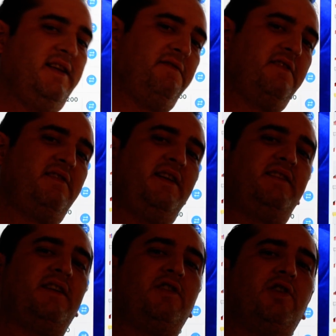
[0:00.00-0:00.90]
If you think
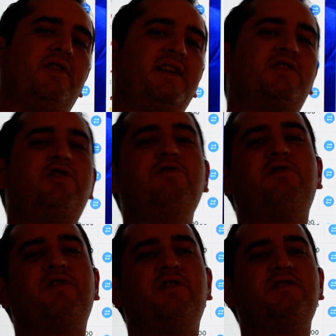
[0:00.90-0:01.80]
that Curry is
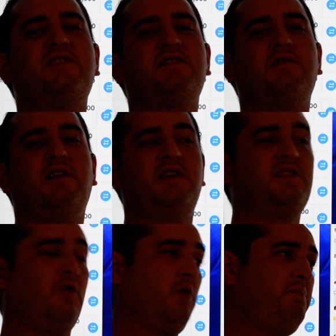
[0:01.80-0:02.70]

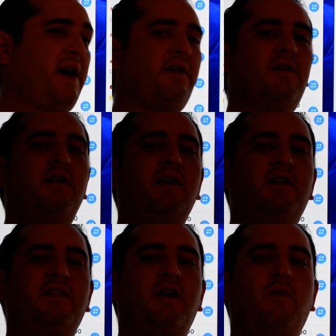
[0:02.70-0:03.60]
2/3 or better
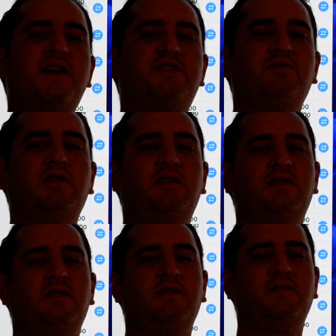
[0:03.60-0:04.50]
than a Westbrook,
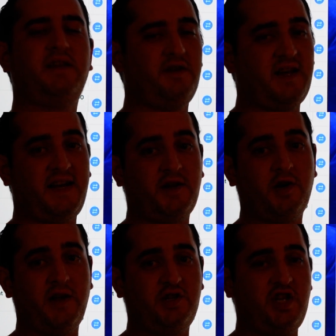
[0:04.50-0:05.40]
then you're getting
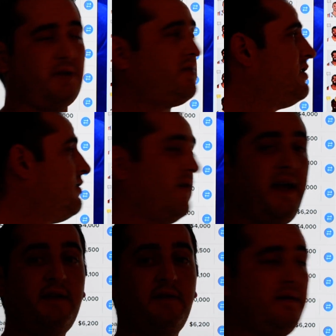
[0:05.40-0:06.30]
Curry cheap,
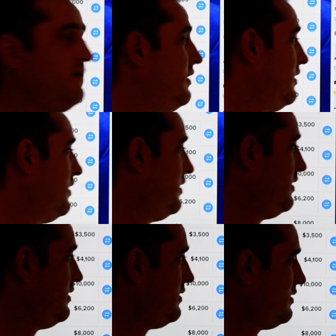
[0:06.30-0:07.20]
right?
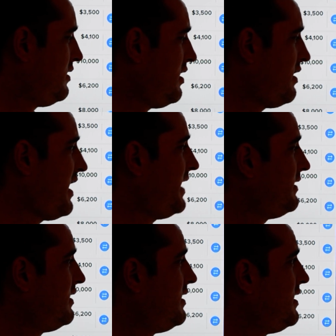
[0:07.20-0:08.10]
All
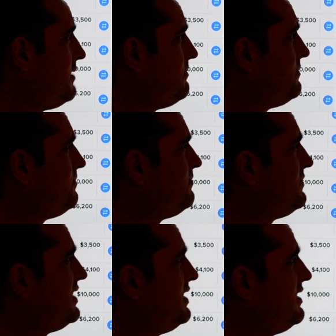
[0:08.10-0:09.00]
right.
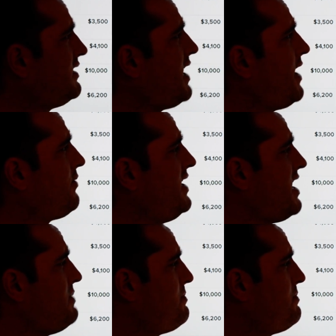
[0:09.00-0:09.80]
Kyrie, I'd be